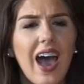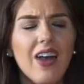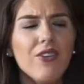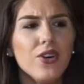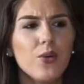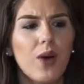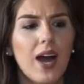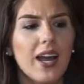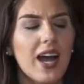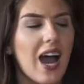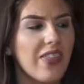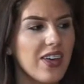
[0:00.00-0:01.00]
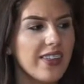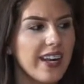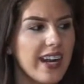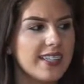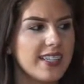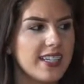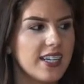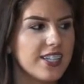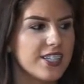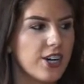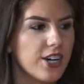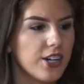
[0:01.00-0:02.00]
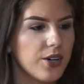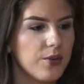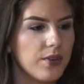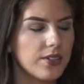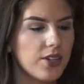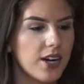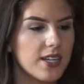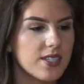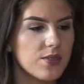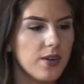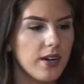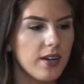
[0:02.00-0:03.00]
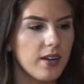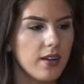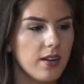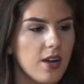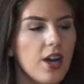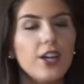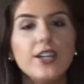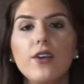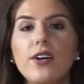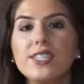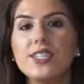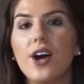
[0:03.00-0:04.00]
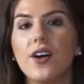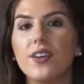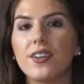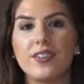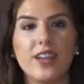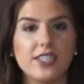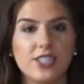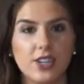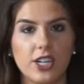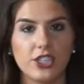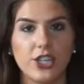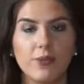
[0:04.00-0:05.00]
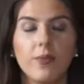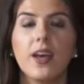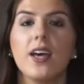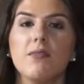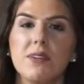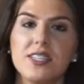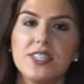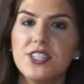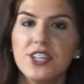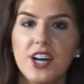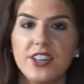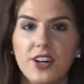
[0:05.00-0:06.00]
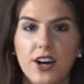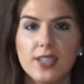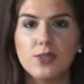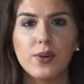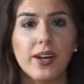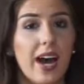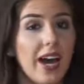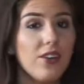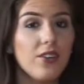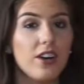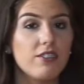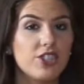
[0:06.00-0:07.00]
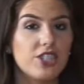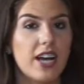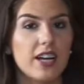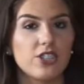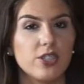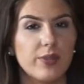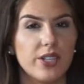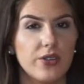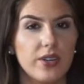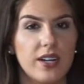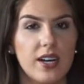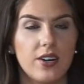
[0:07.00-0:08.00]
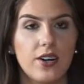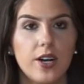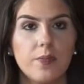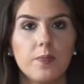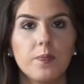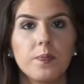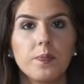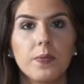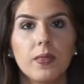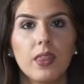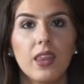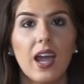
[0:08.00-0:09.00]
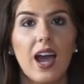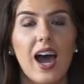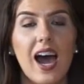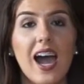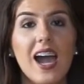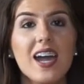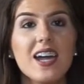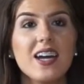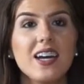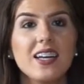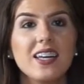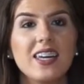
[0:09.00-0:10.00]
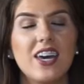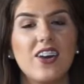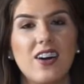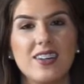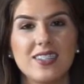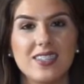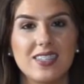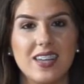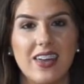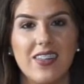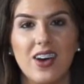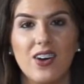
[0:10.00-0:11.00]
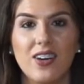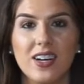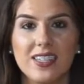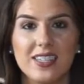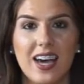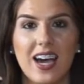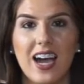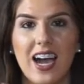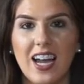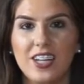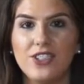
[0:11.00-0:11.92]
don't know why. I think that I did get the darkest one. No, that's not true. My sister got the darkest one. I don't know if she's actually been doing that or not. I can honestly say though is that I